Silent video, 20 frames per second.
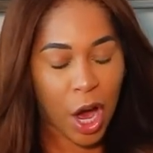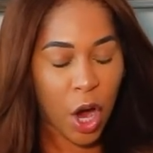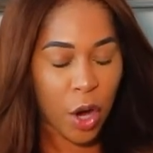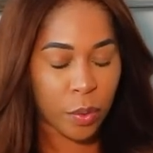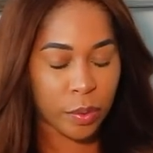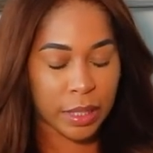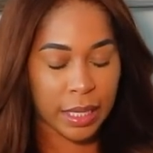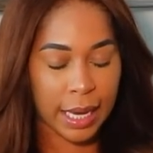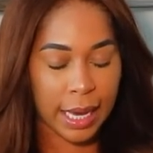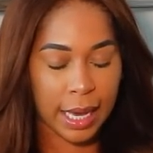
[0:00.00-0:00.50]

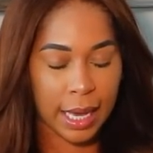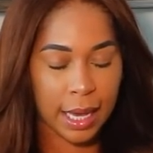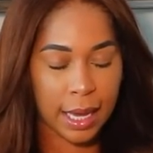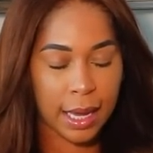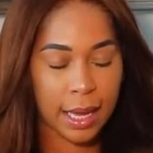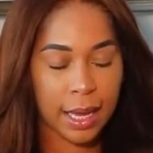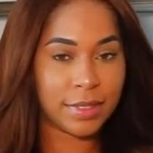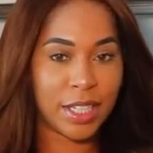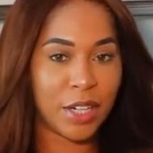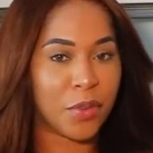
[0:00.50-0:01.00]
only,
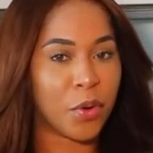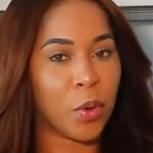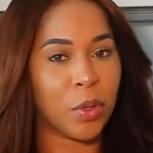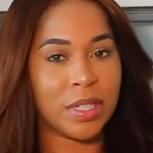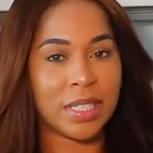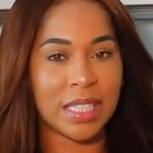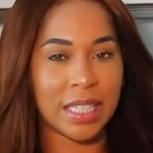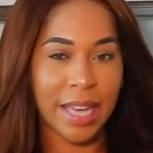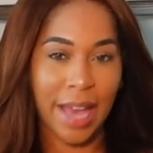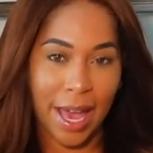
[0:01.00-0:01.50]
and of
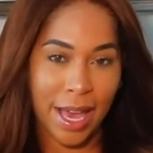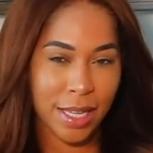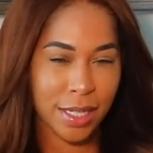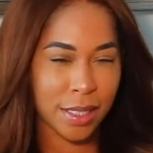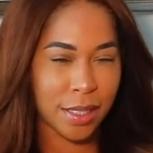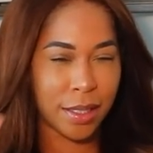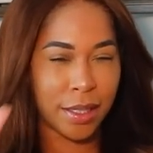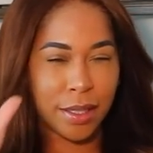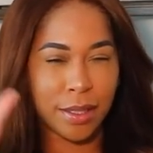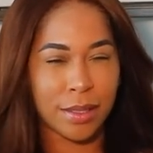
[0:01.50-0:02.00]
course the gays.
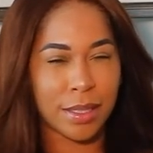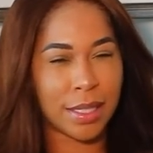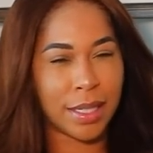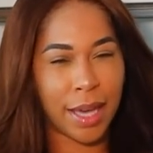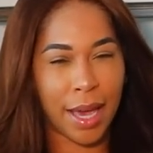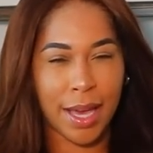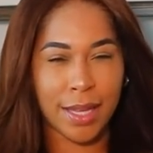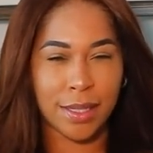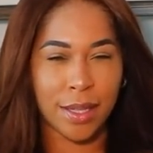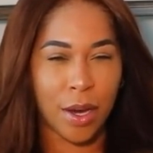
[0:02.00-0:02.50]
The girls and
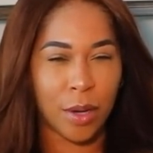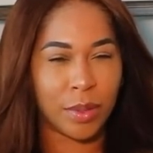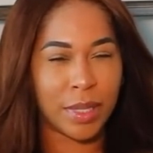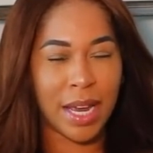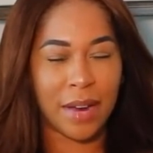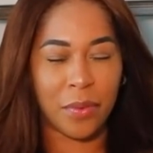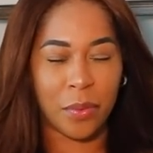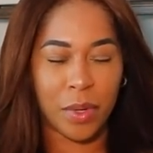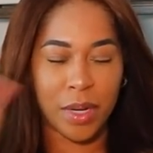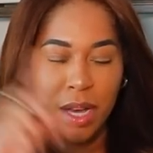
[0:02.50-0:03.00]
gays only.
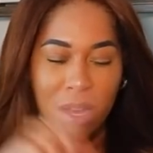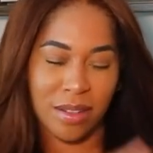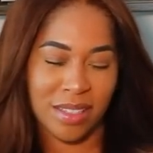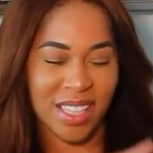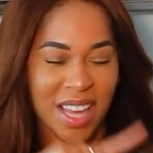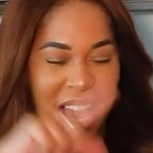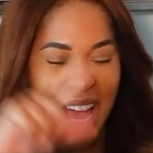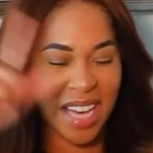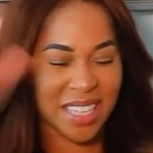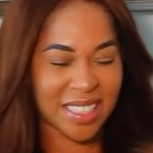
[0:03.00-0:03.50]
Everyone else
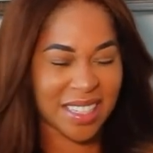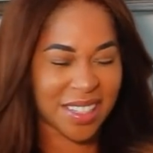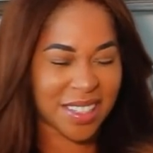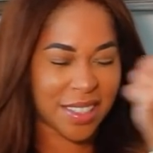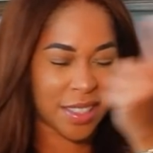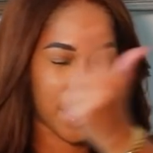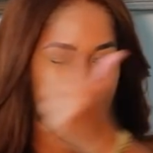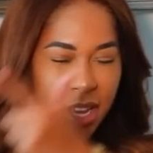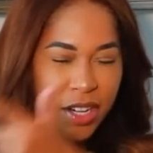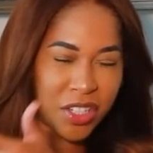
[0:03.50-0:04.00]
exit
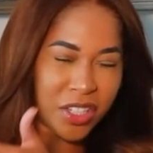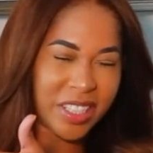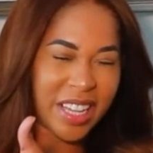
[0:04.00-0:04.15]
stage